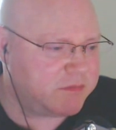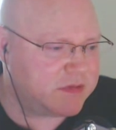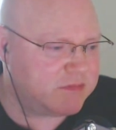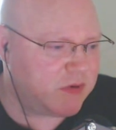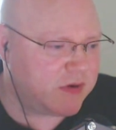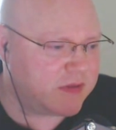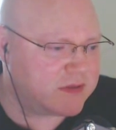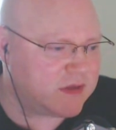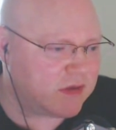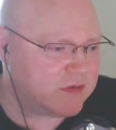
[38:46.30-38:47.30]
one of the
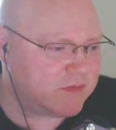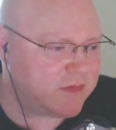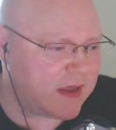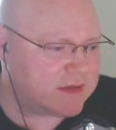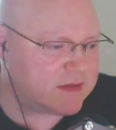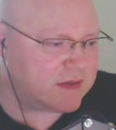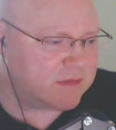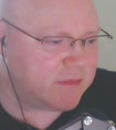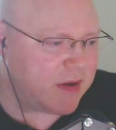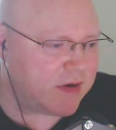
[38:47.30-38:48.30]
salt flats in
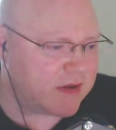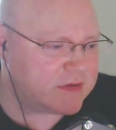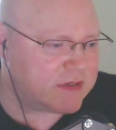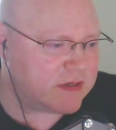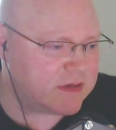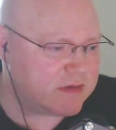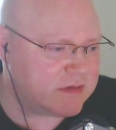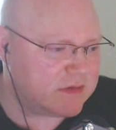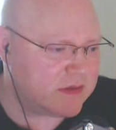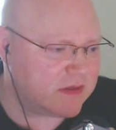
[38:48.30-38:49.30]
America, isn't it?
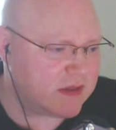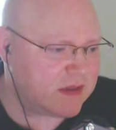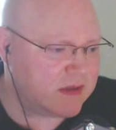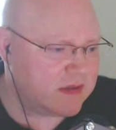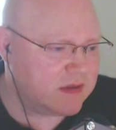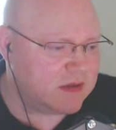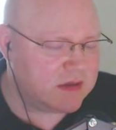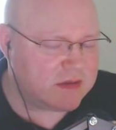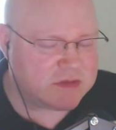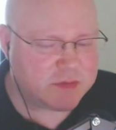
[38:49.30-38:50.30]
I think. Yeah.
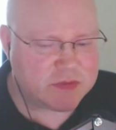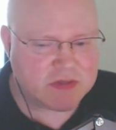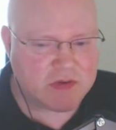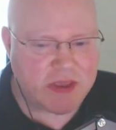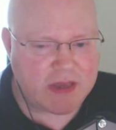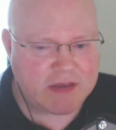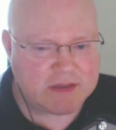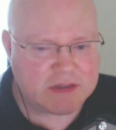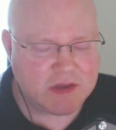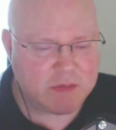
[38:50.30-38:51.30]
And it was supposed to go ahead
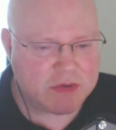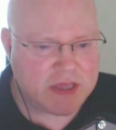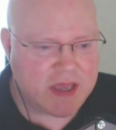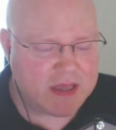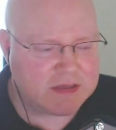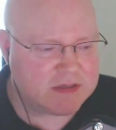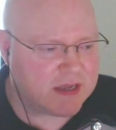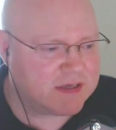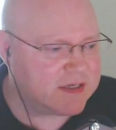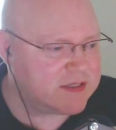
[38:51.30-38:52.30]
this year, but yeah,
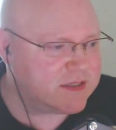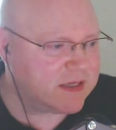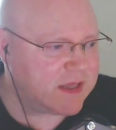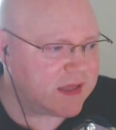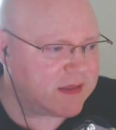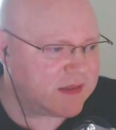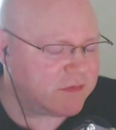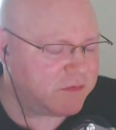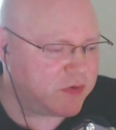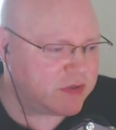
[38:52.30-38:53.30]
I did see that they
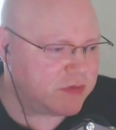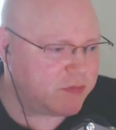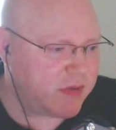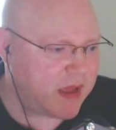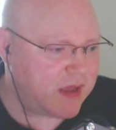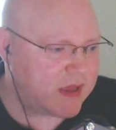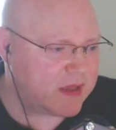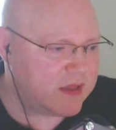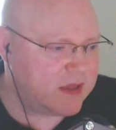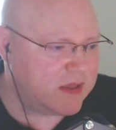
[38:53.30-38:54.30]
pushed it back.
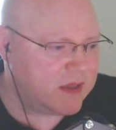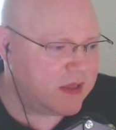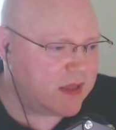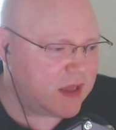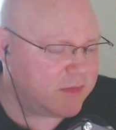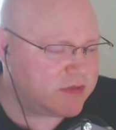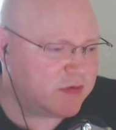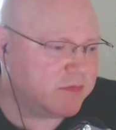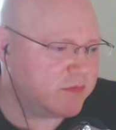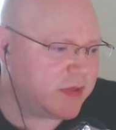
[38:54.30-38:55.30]
I
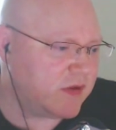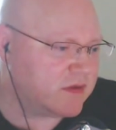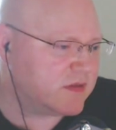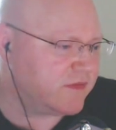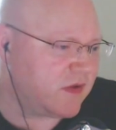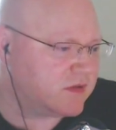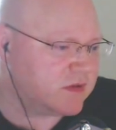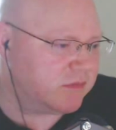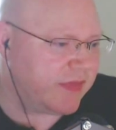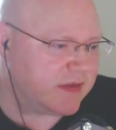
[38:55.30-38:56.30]
presume because they've got
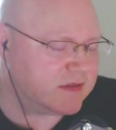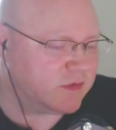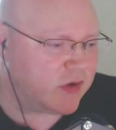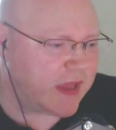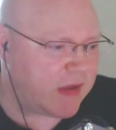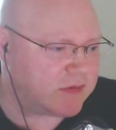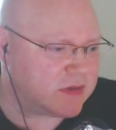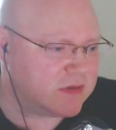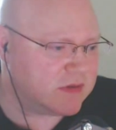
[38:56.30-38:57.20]
some things to work out.